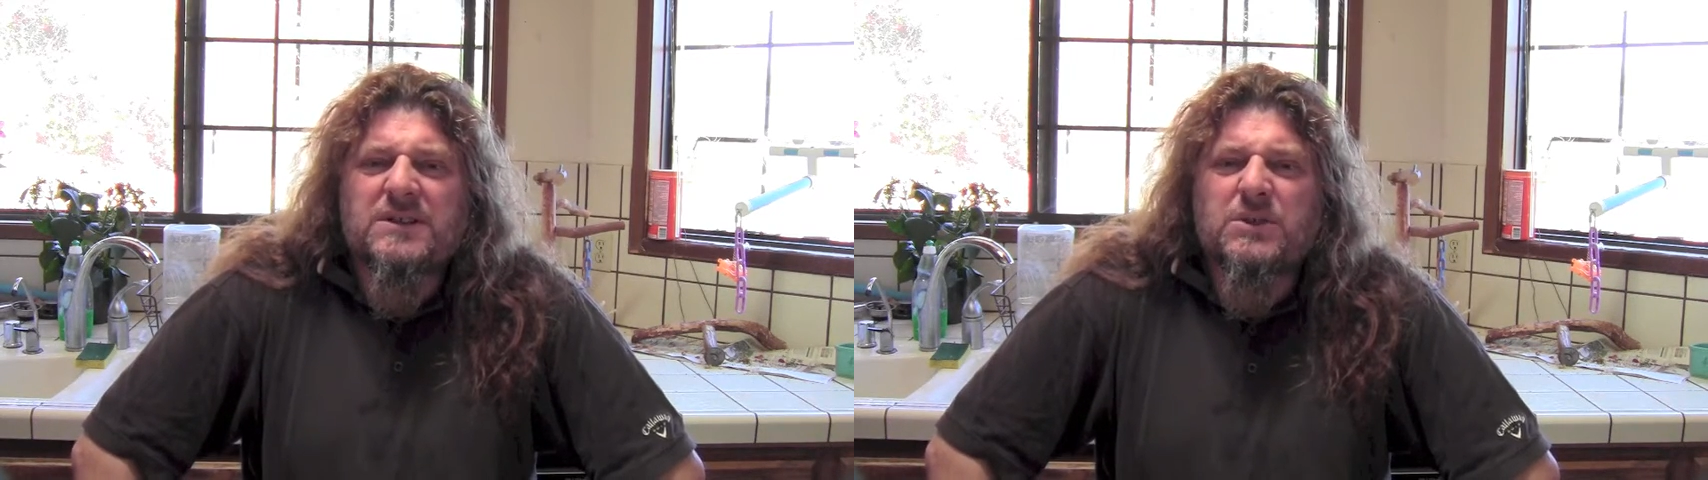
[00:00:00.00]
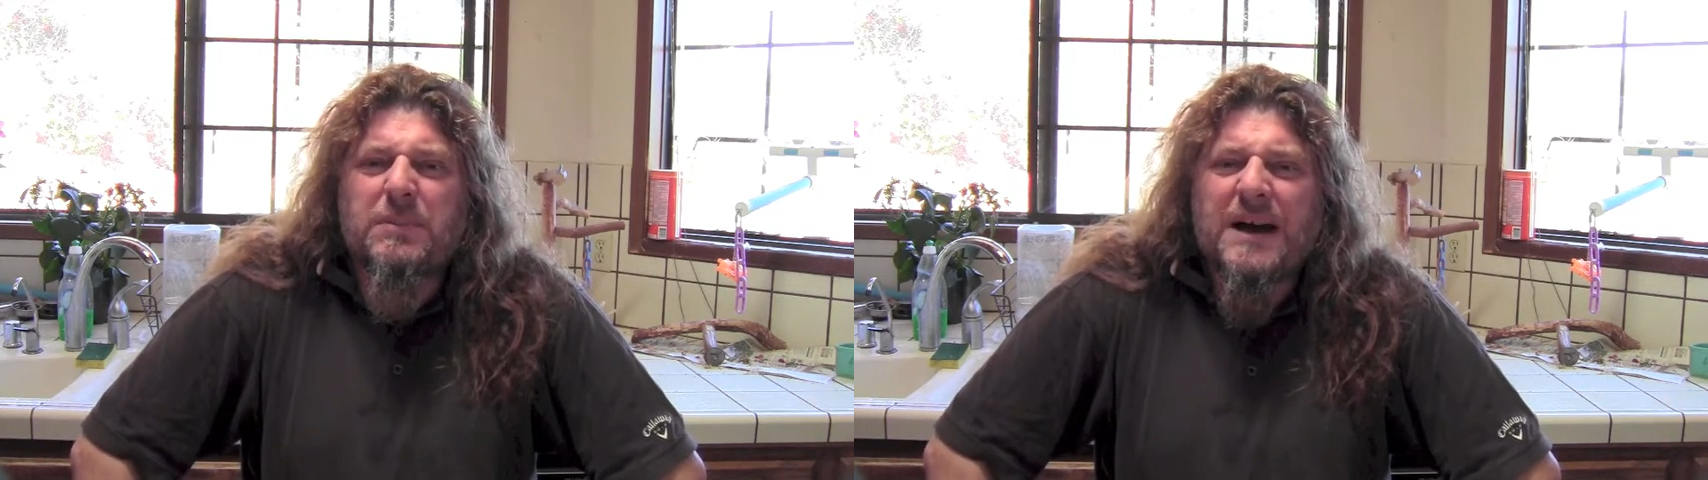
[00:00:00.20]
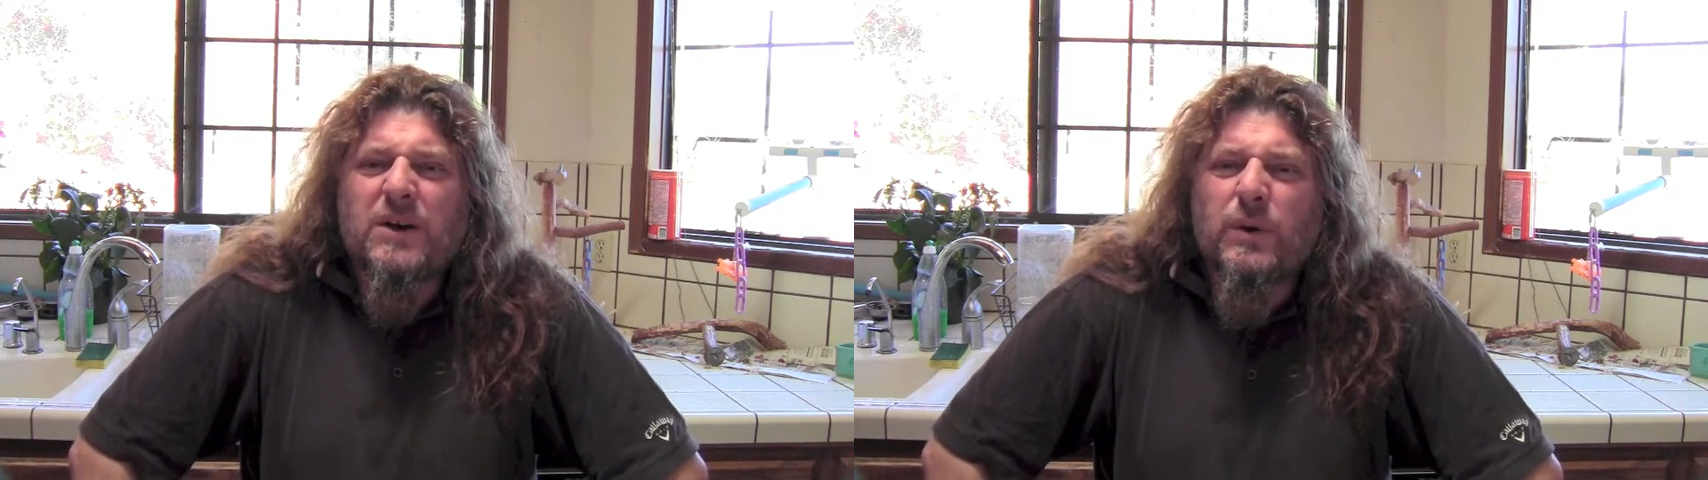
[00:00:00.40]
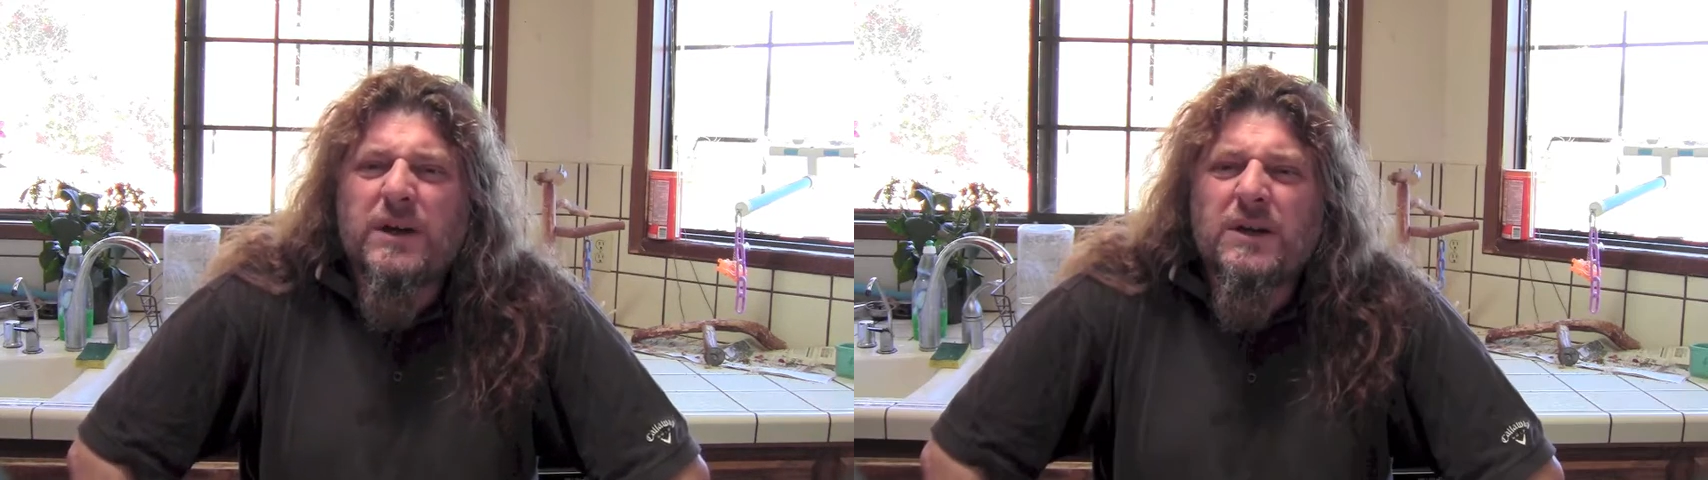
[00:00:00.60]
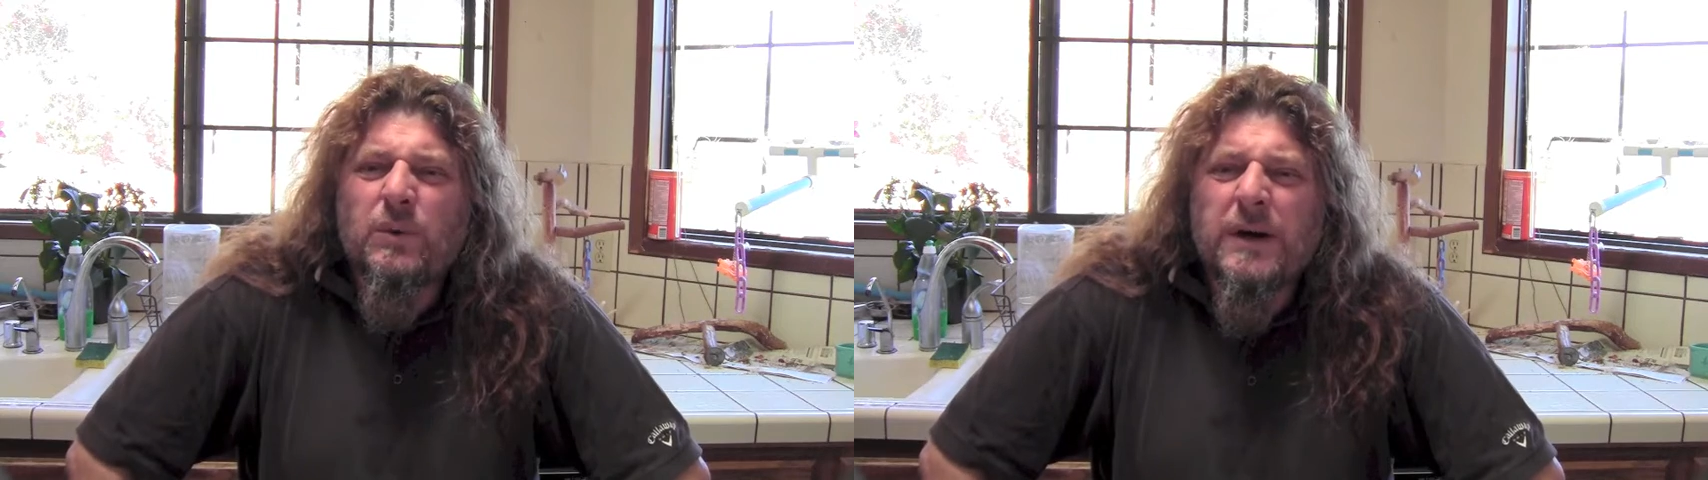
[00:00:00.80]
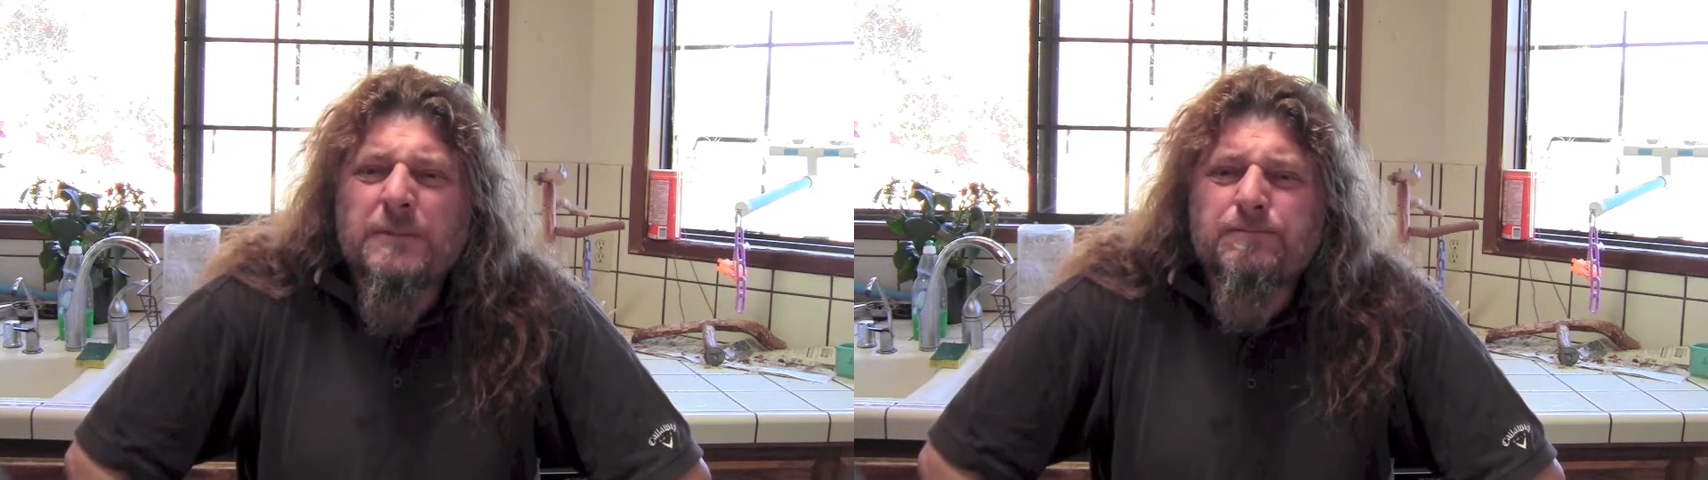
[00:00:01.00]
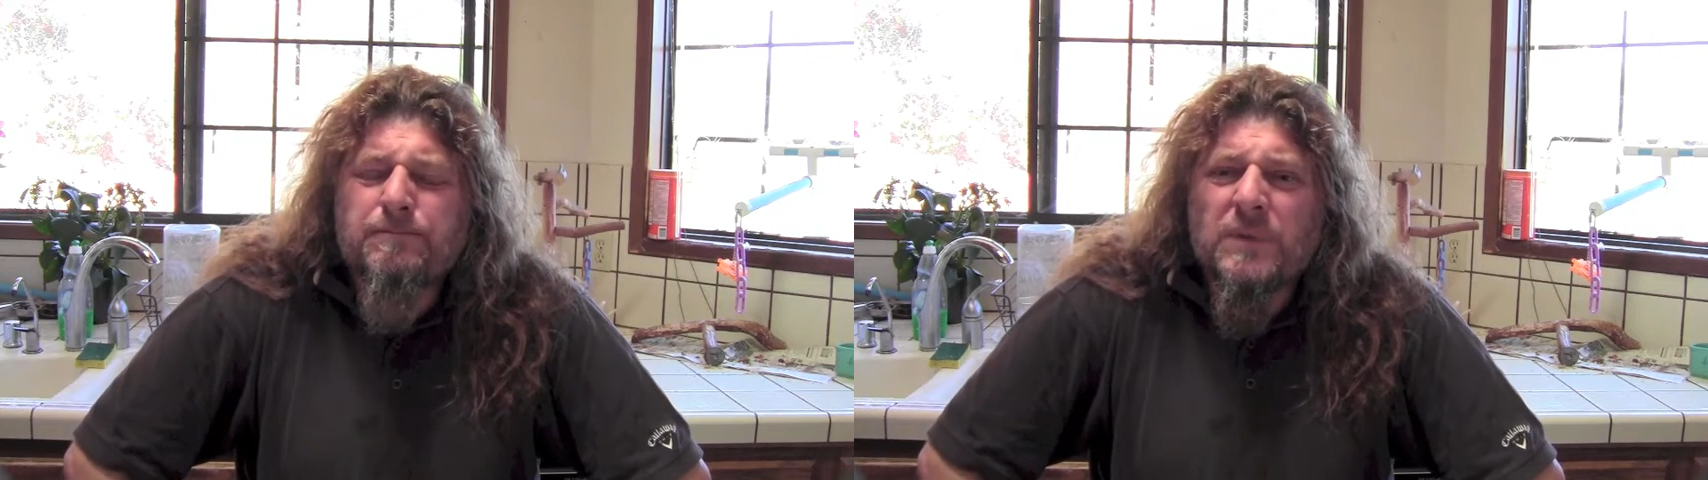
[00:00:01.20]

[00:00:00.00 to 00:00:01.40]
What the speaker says: tobacco-y in a way,